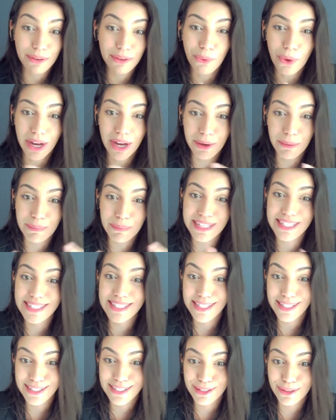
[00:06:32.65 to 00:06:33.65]
while my
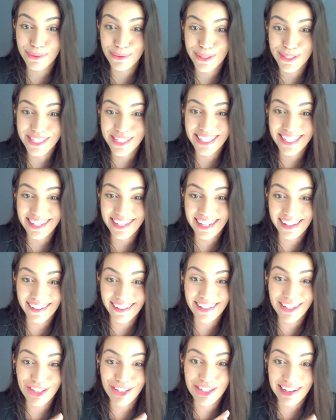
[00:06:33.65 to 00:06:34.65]
sister was the
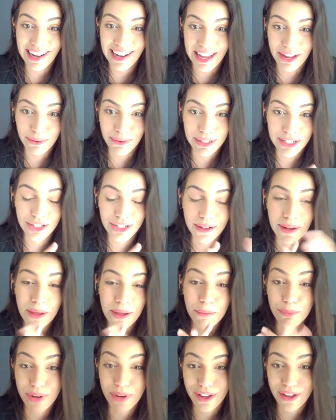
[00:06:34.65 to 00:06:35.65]
English language
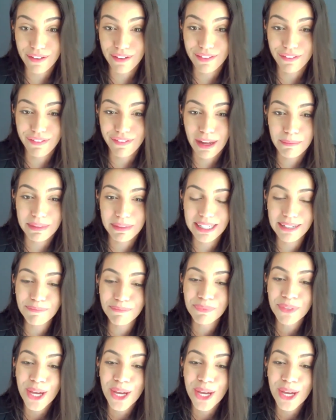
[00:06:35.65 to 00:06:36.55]
brain of the family.